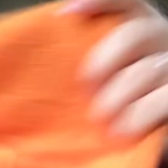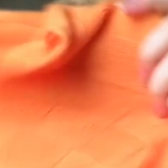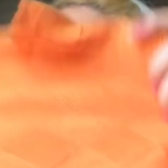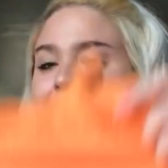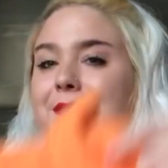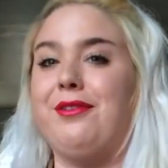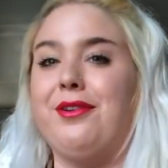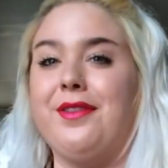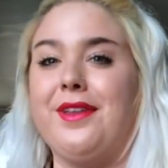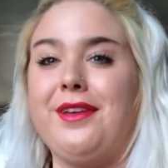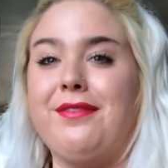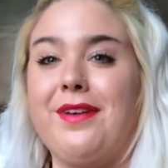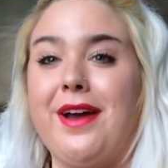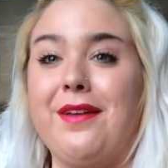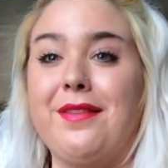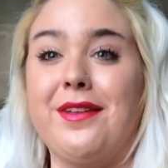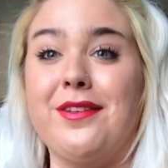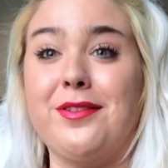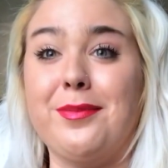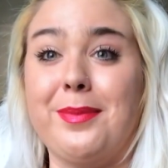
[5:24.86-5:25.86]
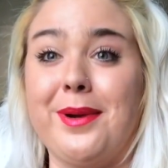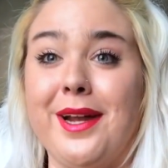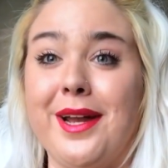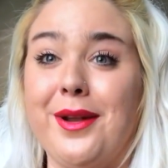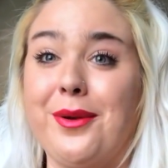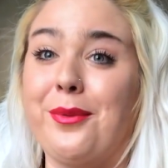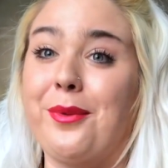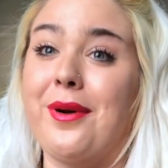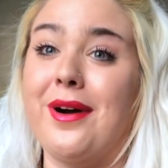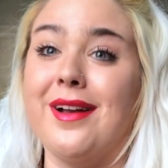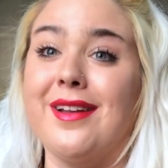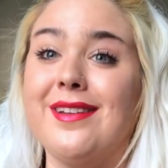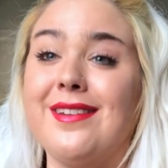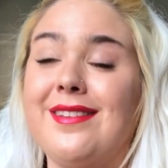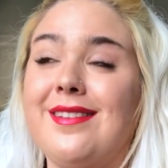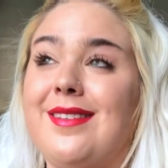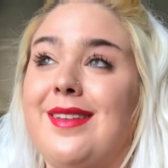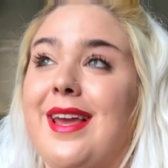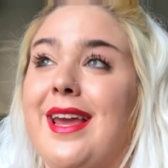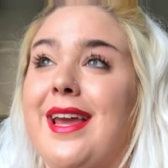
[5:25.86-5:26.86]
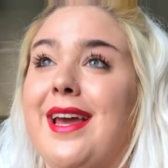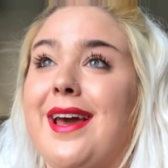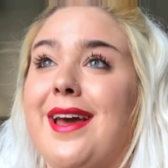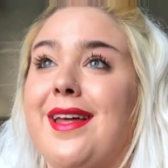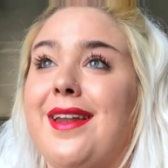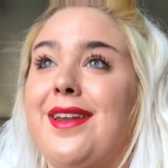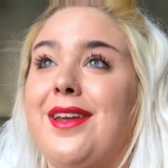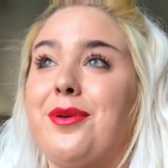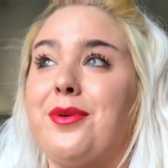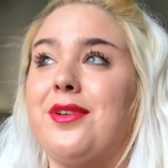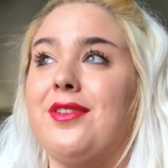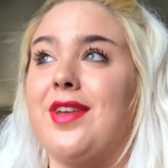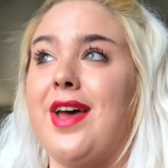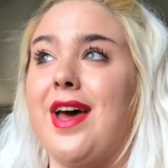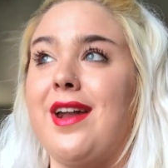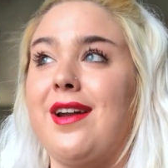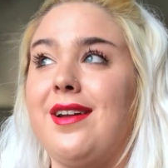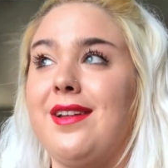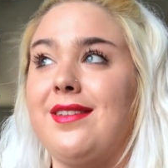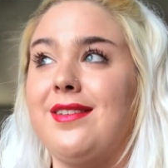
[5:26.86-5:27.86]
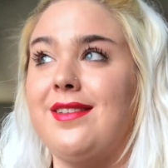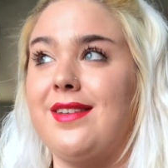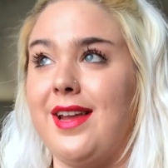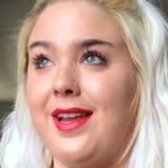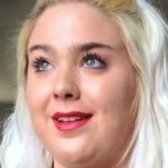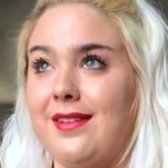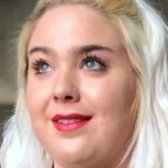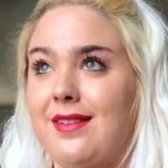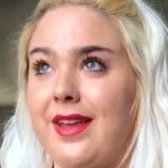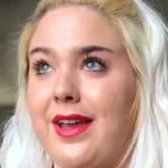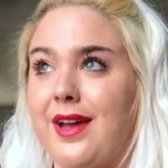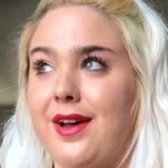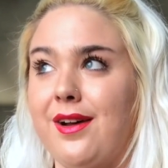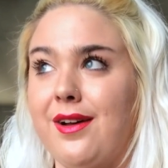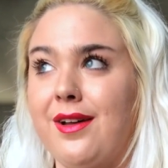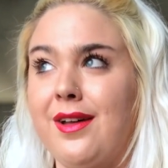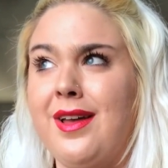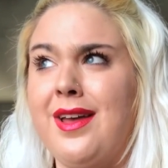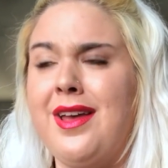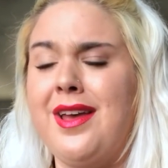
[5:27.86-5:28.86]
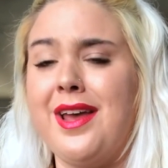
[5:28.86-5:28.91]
I've only found this brand once, and it was at an estate sale,